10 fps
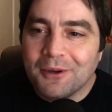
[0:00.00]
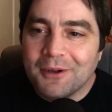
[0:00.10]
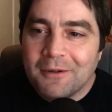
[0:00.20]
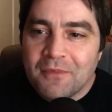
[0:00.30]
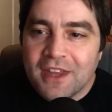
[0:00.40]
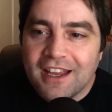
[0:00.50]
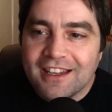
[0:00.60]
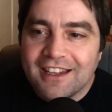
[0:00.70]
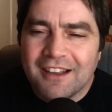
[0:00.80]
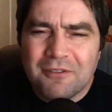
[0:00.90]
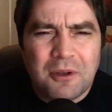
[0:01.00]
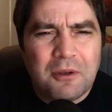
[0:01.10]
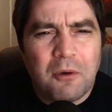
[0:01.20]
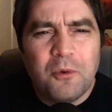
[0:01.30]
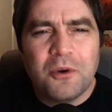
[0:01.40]
But yeah,
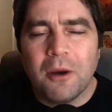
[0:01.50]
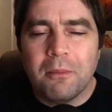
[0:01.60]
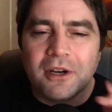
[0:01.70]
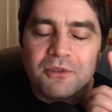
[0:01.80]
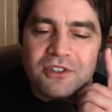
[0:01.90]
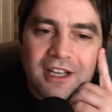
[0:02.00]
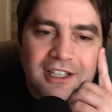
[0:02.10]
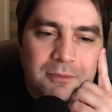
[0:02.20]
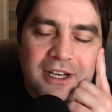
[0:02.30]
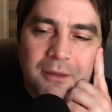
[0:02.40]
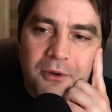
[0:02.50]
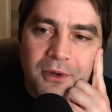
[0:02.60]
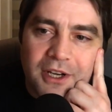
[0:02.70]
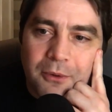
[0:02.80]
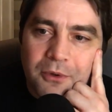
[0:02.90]
I woke up and I spent
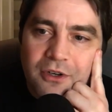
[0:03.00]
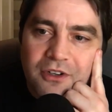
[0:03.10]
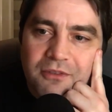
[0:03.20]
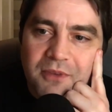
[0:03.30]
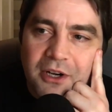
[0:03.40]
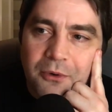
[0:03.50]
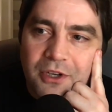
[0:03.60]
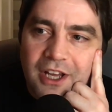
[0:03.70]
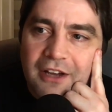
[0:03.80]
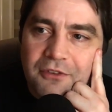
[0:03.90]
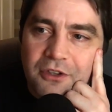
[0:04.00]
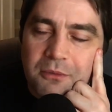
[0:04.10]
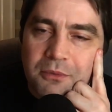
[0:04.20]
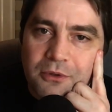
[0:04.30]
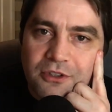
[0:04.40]
about an hour and a half on the
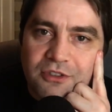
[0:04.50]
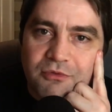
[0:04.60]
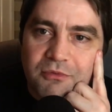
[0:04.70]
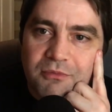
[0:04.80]
computer just